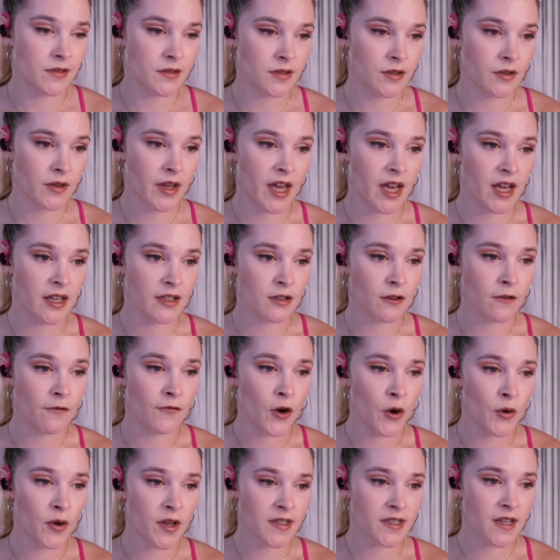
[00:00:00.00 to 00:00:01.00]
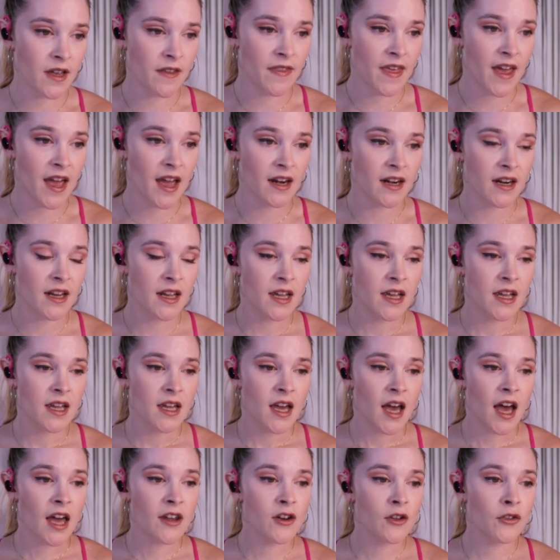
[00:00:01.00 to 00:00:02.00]
Okay, so focus on that.
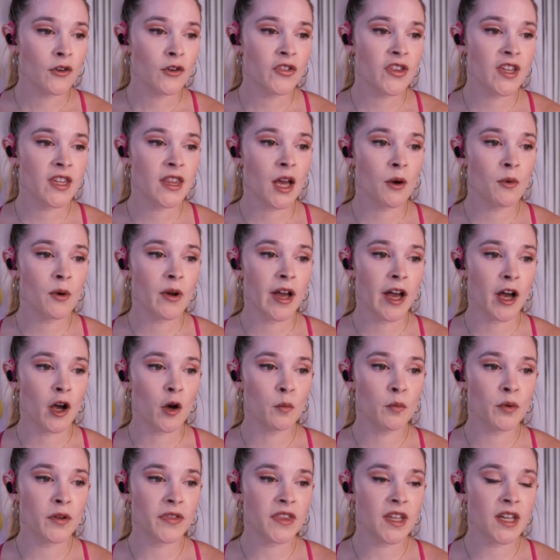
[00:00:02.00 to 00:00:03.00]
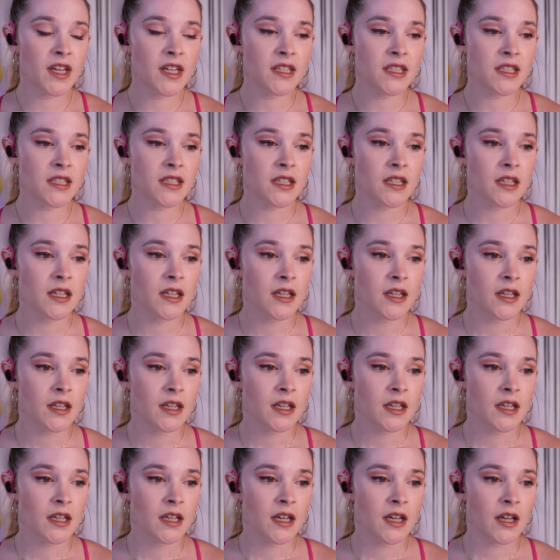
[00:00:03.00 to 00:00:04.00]
Another thing that will help with this
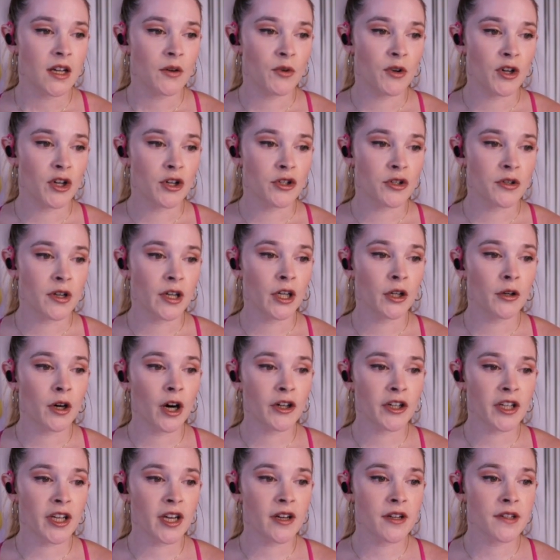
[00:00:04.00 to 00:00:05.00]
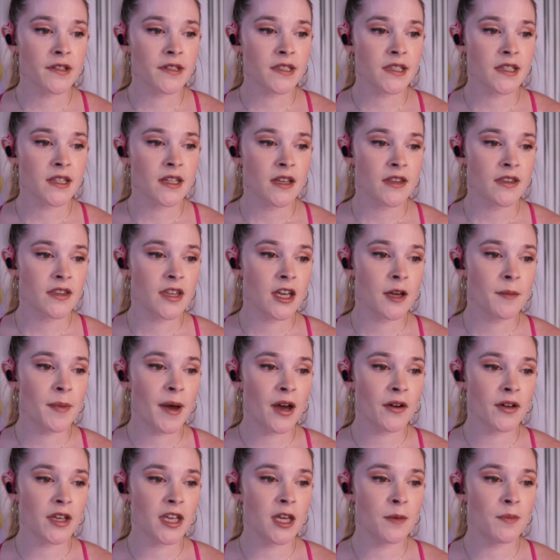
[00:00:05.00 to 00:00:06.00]
when you're doing your RDLs, think
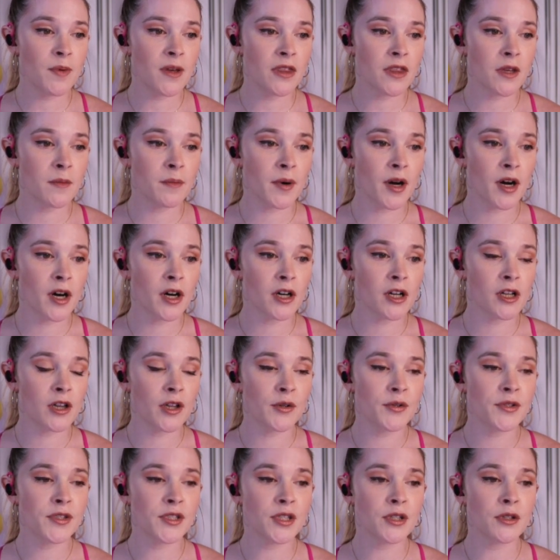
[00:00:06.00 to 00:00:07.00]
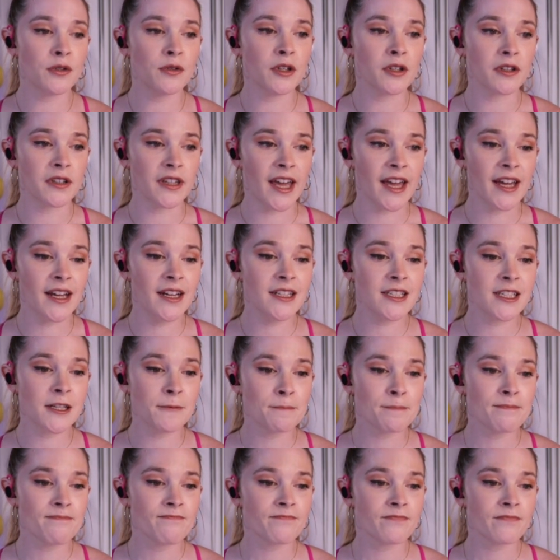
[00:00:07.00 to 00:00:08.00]
about keeping the bar close to your legs,
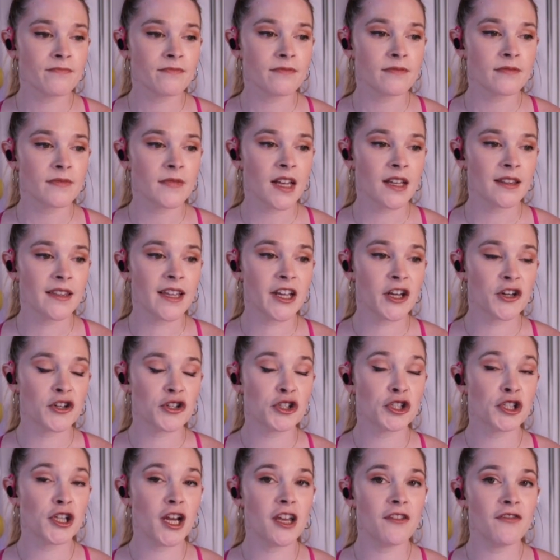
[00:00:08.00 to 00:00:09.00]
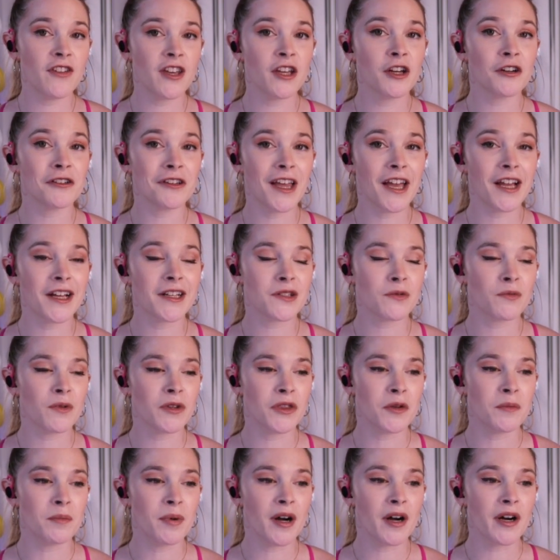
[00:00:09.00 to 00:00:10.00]
like you're shaving your legs with
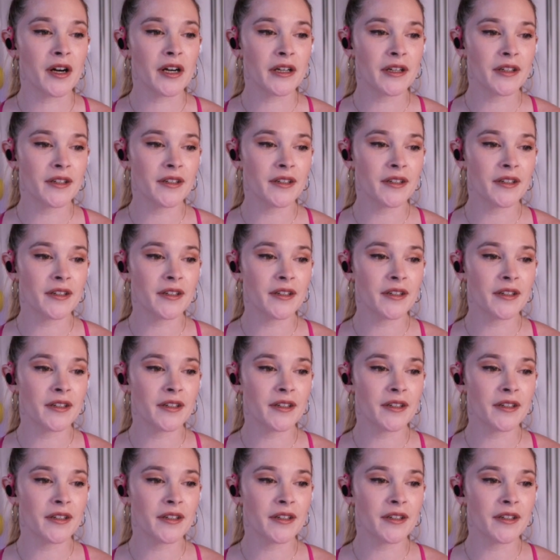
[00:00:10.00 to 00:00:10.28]
the bar.